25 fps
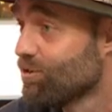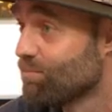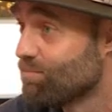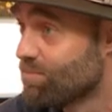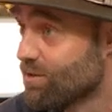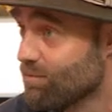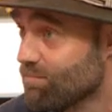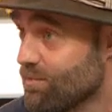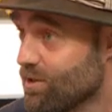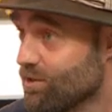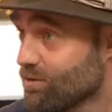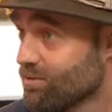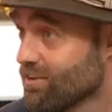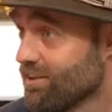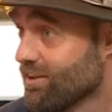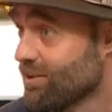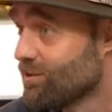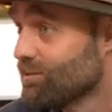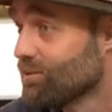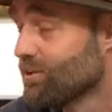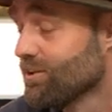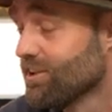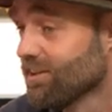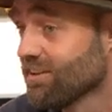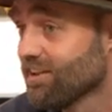to promote
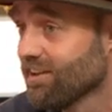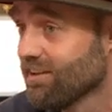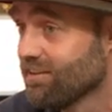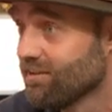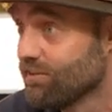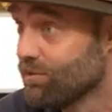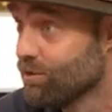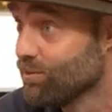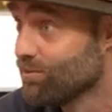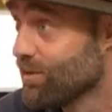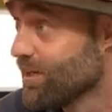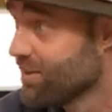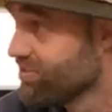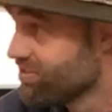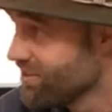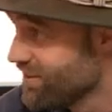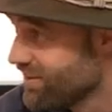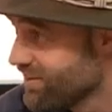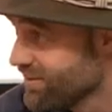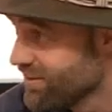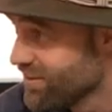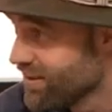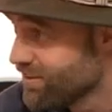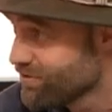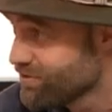their work and the
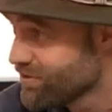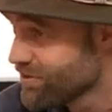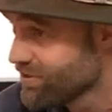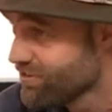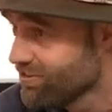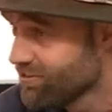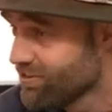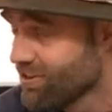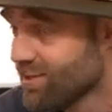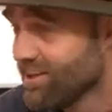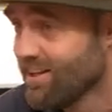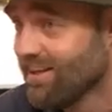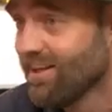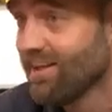humanitarian efforts.